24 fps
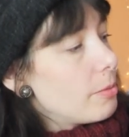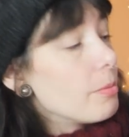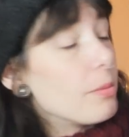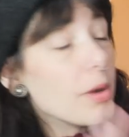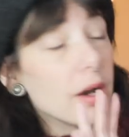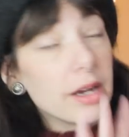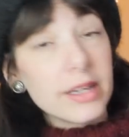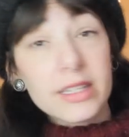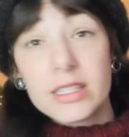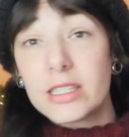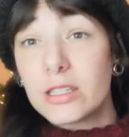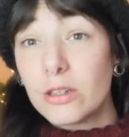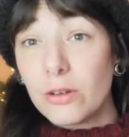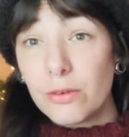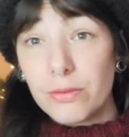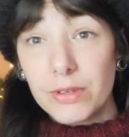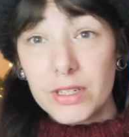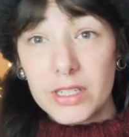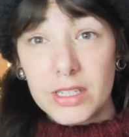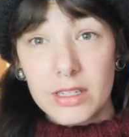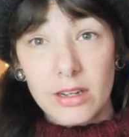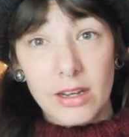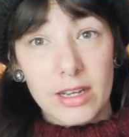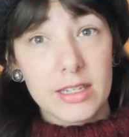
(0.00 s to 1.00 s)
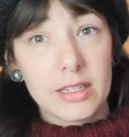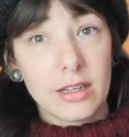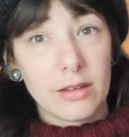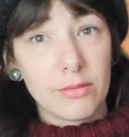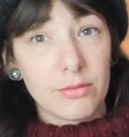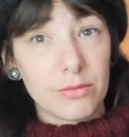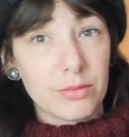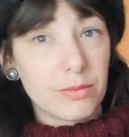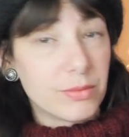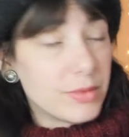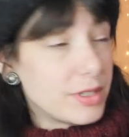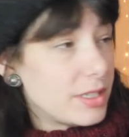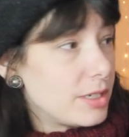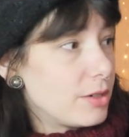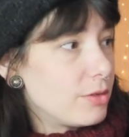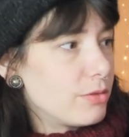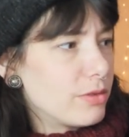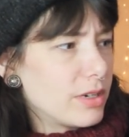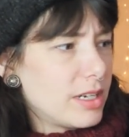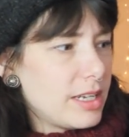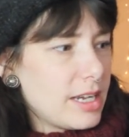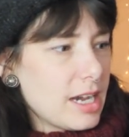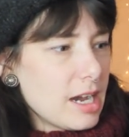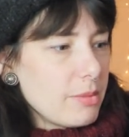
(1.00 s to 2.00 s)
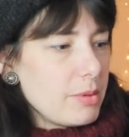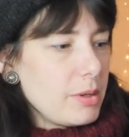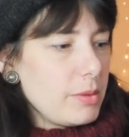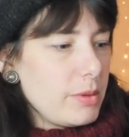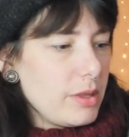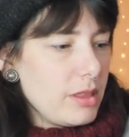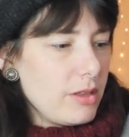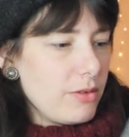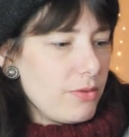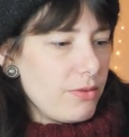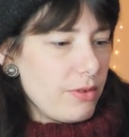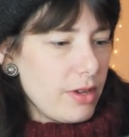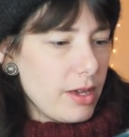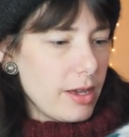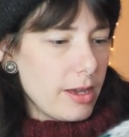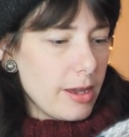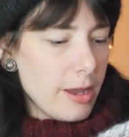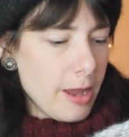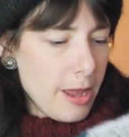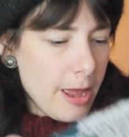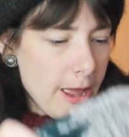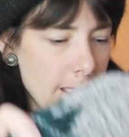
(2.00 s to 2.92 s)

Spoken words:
But it still fits nice, I'm still really happy with the fit.